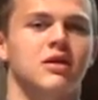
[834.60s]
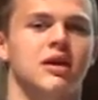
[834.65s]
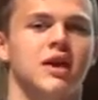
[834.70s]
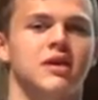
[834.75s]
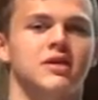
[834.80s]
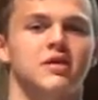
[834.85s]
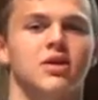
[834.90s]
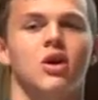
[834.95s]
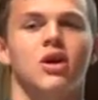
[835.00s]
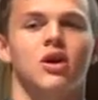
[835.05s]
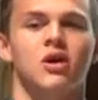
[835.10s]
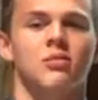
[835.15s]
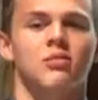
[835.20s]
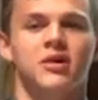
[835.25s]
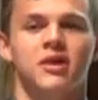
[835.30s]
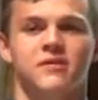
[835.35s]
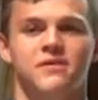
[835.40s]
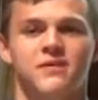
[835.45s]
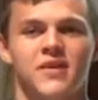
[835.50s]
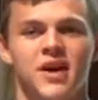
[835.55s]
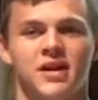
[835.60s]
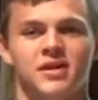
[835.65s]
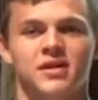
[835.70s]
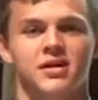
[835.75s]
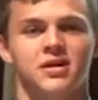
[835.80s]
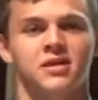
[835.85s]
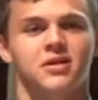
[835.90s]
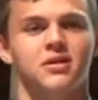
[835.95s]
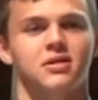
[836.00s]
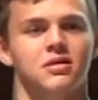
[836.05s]
it's all been
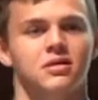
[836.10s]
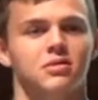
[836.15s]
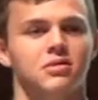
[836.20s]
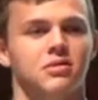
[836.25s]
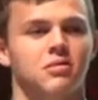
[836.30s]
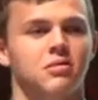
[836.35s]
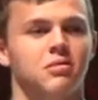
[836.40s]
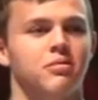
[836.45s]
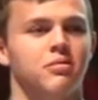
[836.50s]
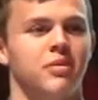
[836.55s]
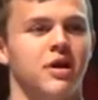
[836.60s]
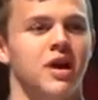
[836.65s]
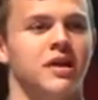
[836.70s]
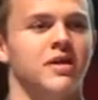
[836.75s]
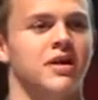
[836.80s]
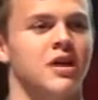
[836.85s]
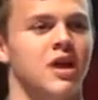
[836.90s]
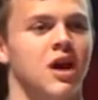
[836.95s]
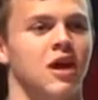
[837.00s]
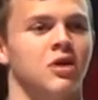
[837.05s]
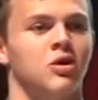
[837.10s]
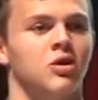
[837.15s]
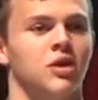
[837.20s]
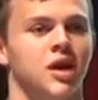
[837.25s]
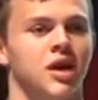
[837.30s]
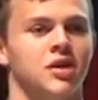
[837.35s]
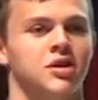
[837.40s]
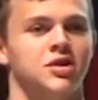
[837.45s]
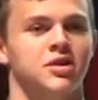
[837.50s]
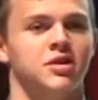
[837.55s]
affected by the
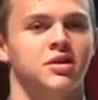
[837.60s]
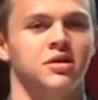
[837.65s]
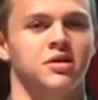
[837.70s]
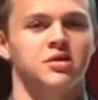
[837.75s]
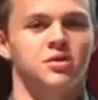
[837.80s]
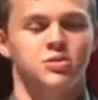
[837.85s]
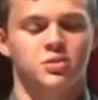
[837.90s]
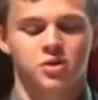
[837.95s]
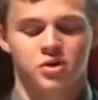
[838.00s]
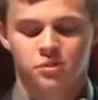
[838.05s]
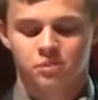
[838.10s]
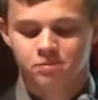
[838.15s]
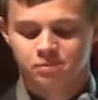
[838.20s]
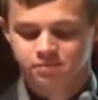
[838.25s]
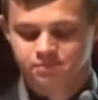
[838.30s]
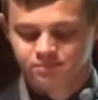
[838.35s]
congregation in this room.